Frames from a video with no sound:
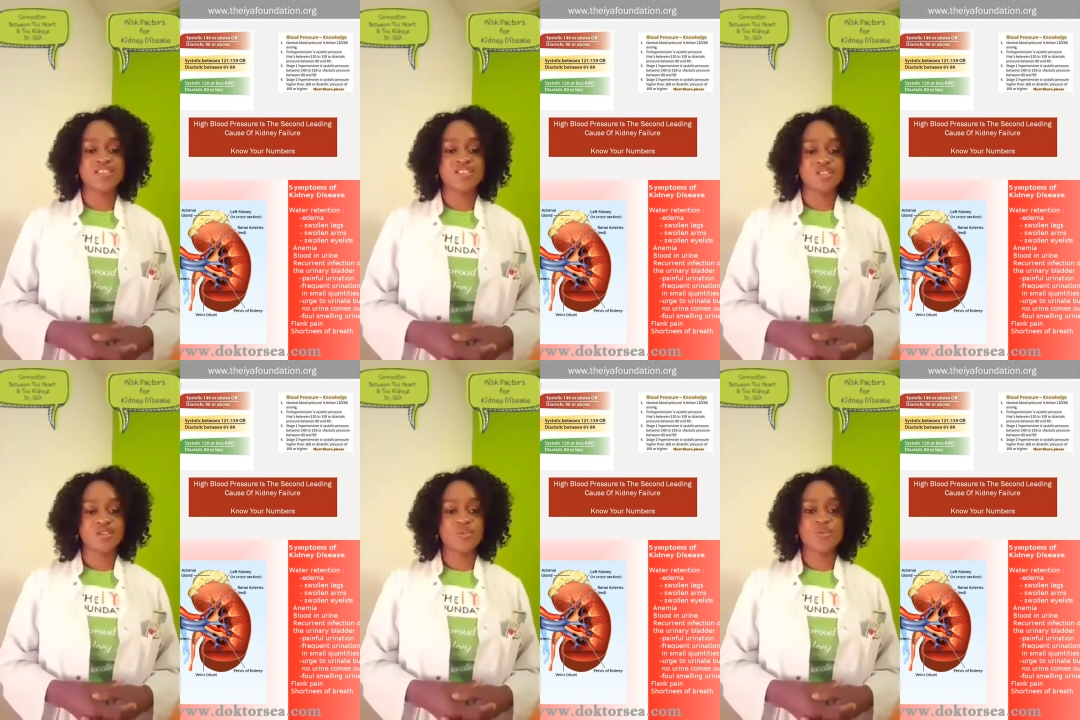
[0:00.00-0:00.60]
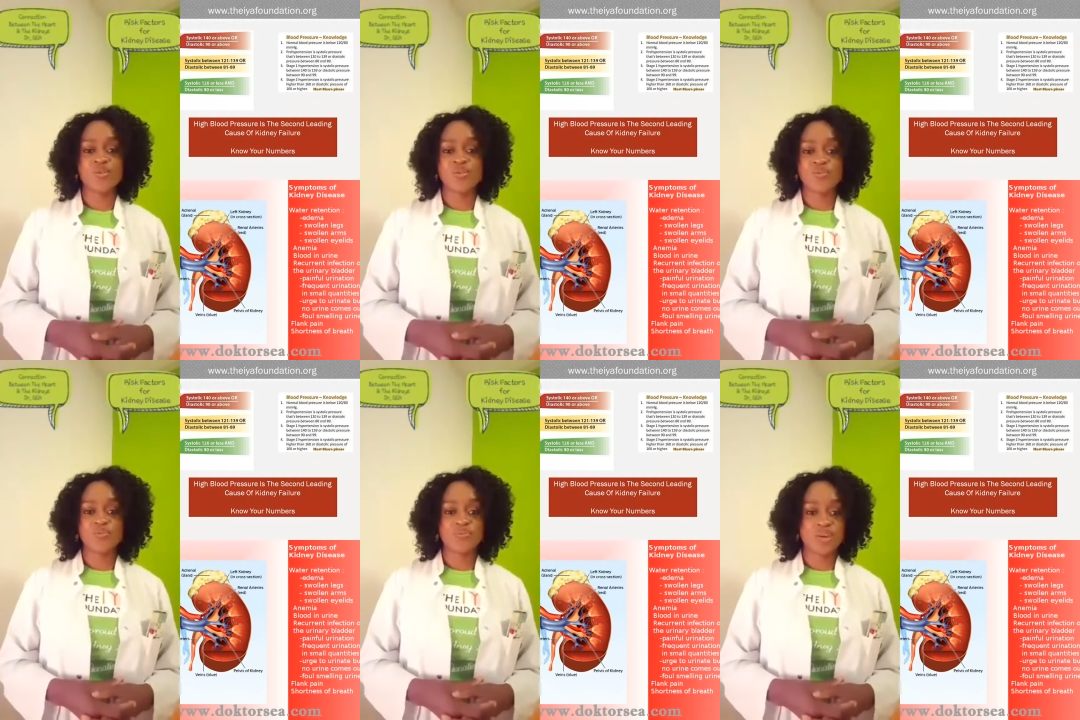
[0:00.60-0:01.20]
So
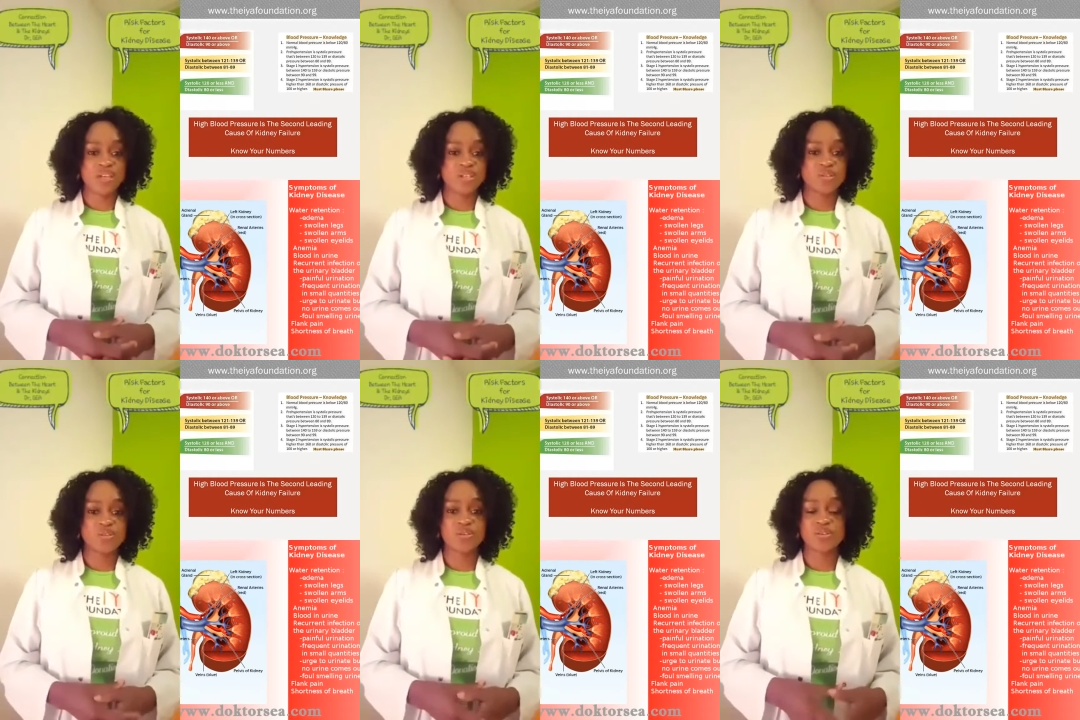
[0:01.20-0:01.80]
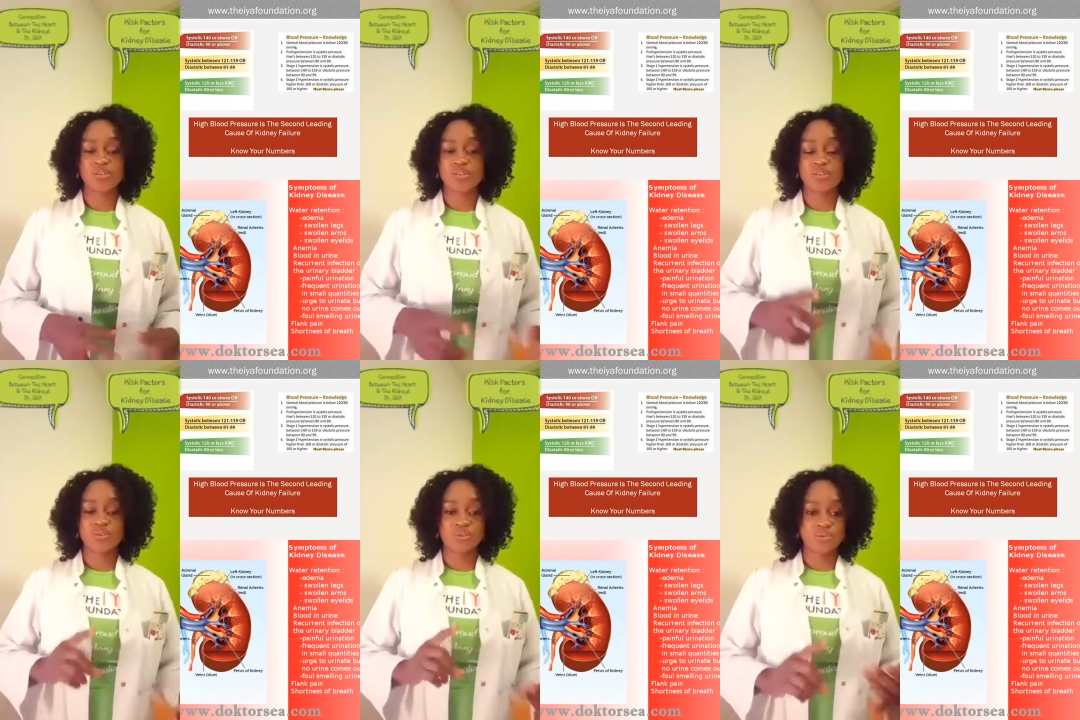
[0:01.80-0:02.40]
make sure
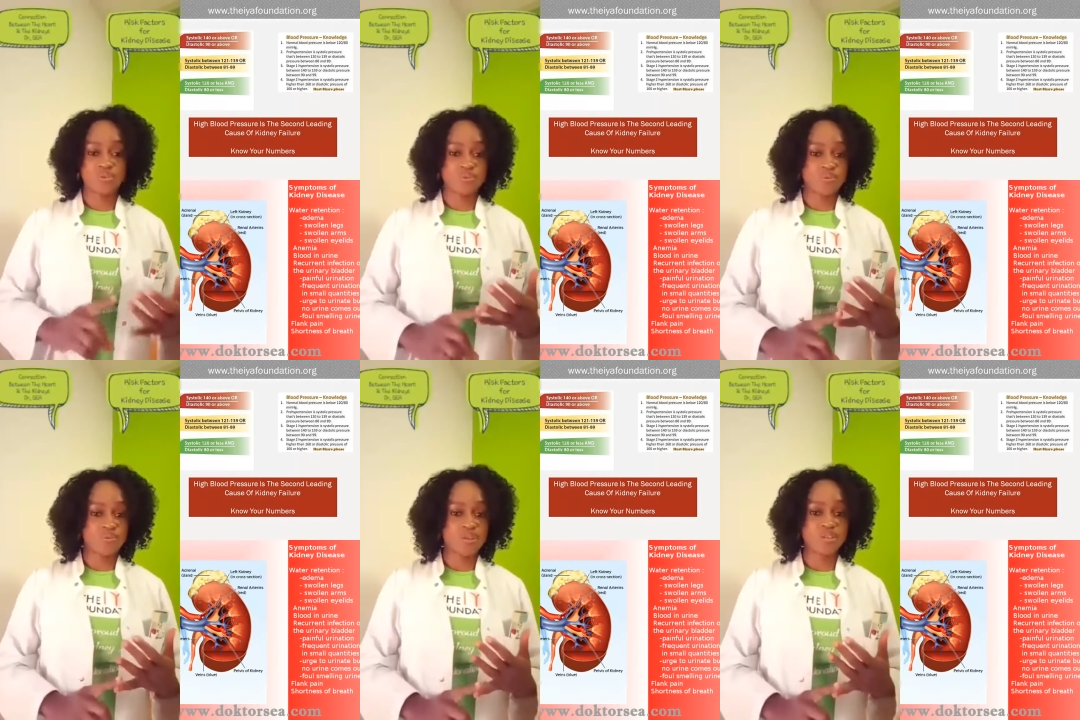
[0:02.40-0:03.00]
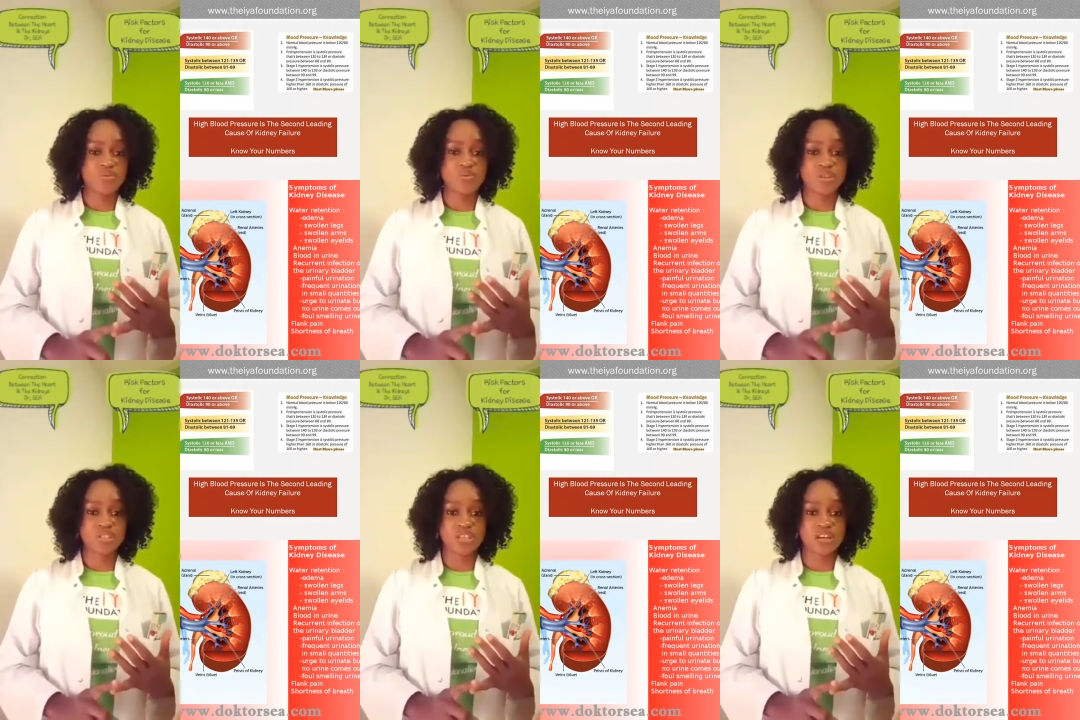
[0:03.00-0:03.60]
you want to
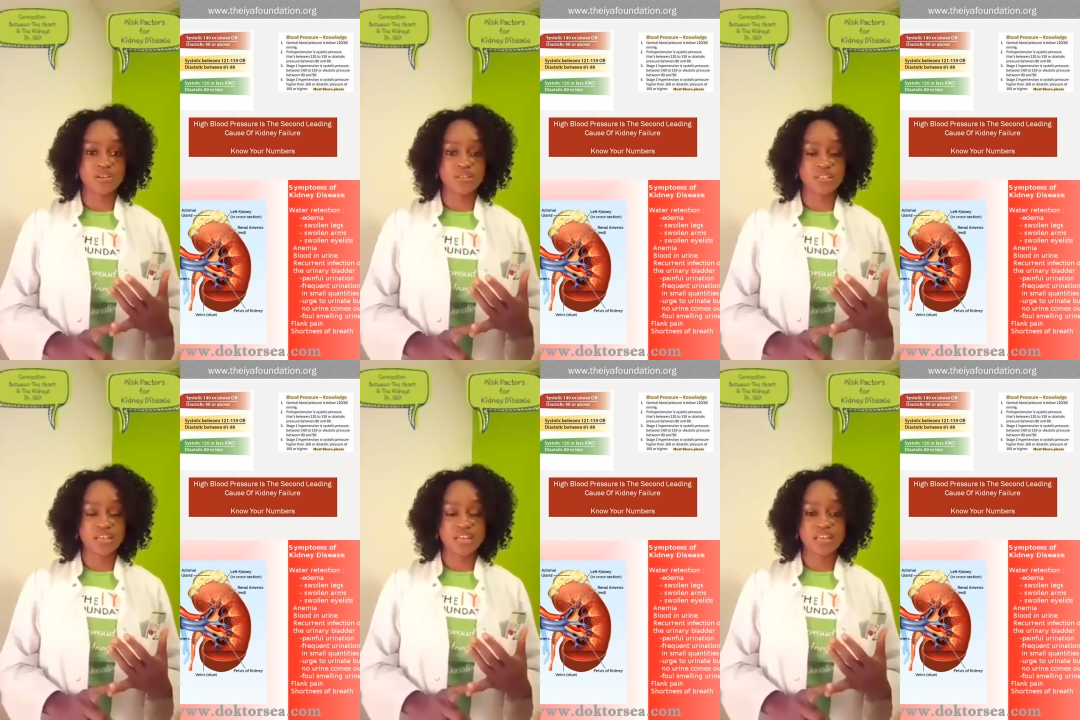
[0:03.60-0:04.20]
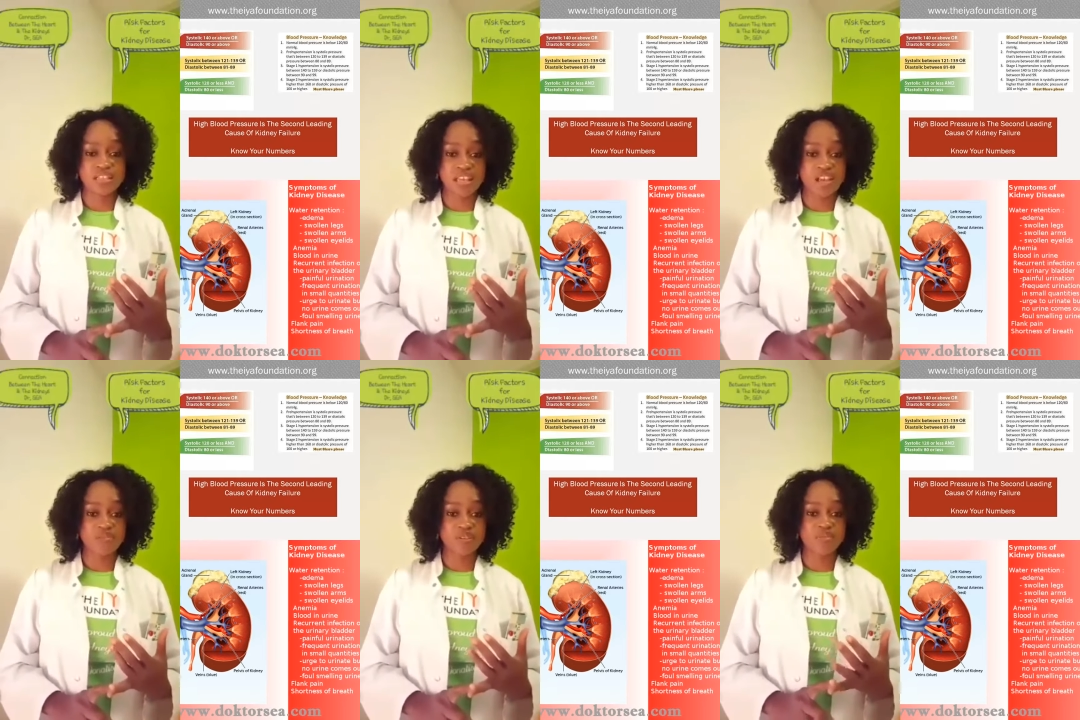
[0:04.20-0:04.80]
watch out against high
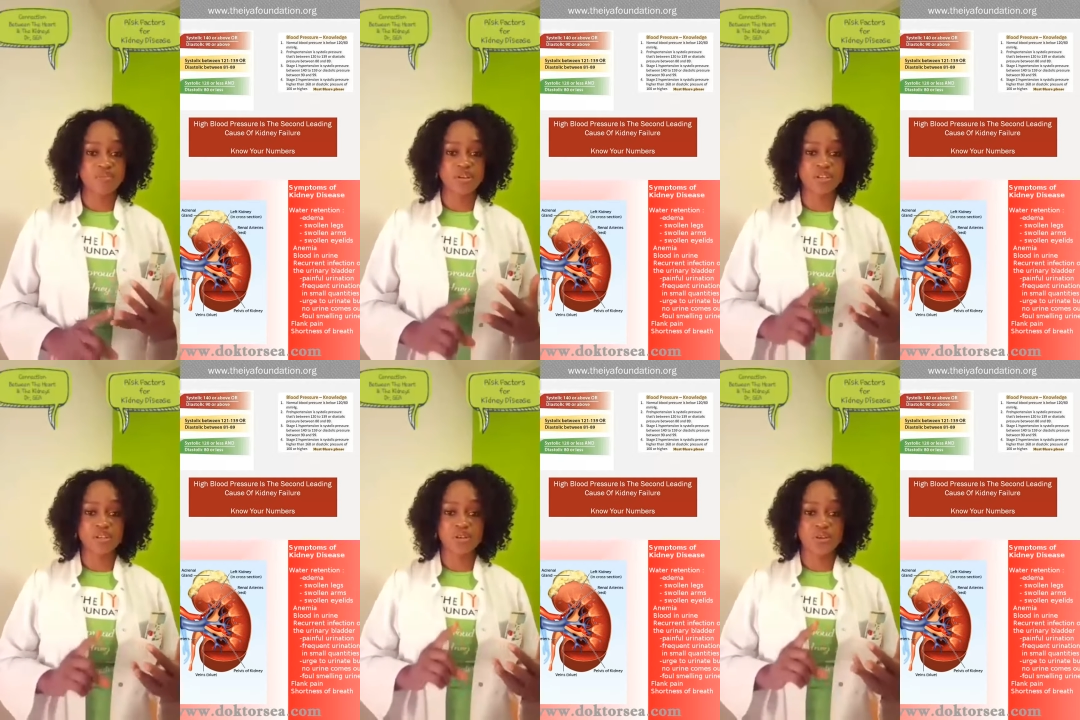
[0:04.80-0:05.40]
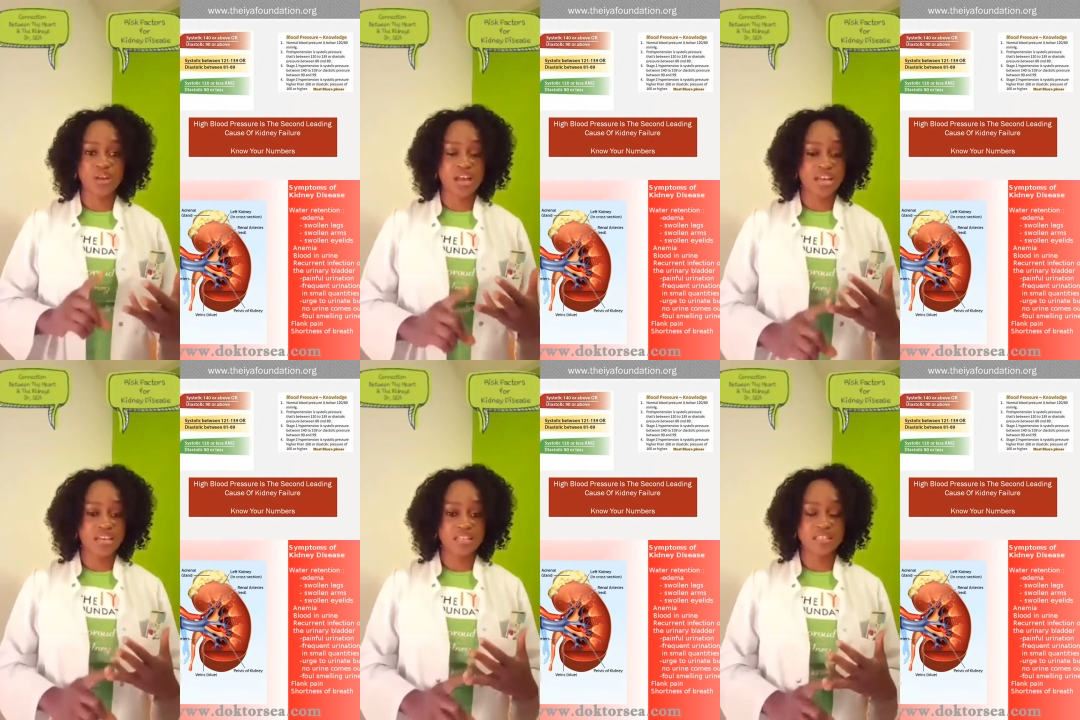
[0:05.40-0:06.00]
blood pressure,
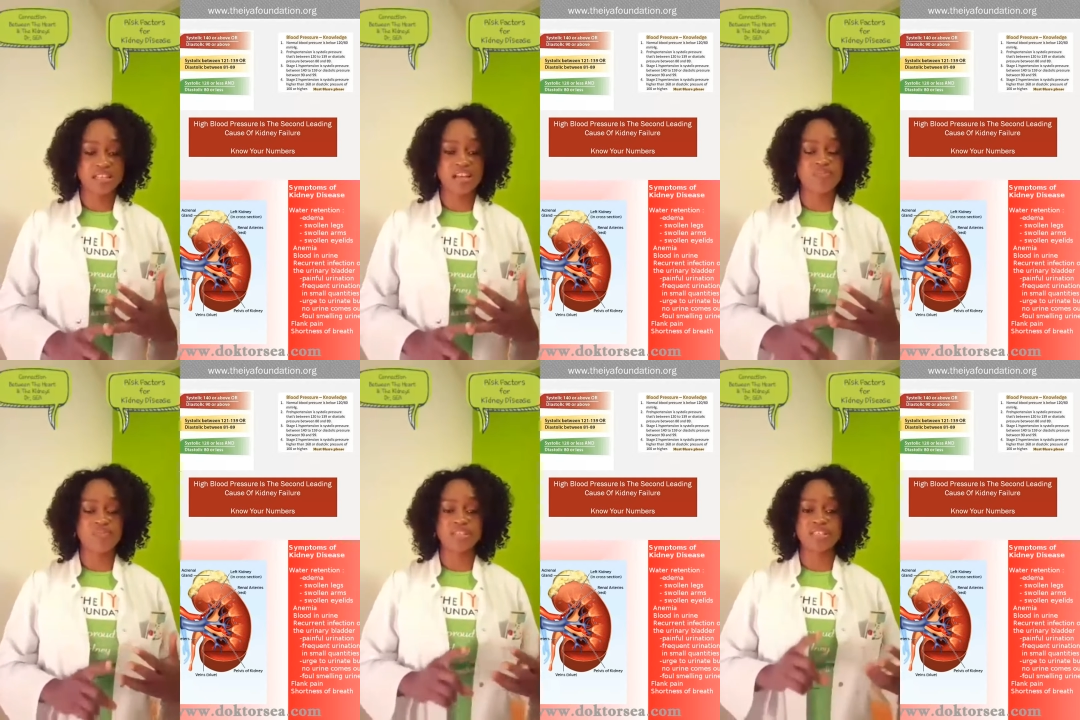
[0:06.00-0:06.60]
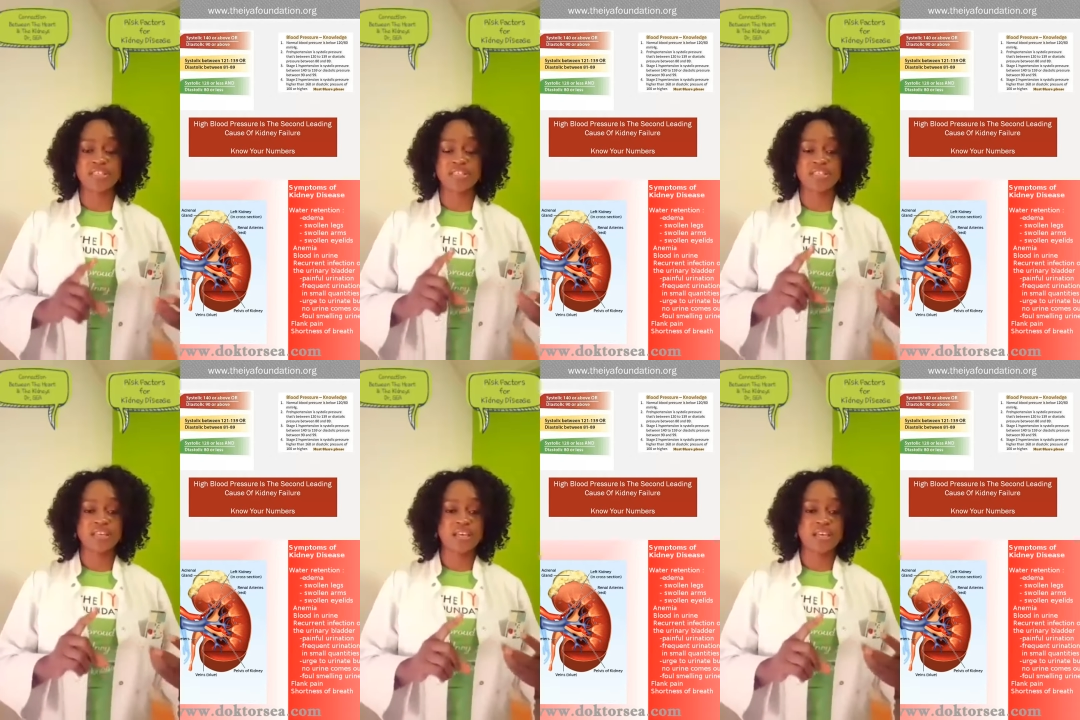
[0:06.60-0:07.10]
against diabetes.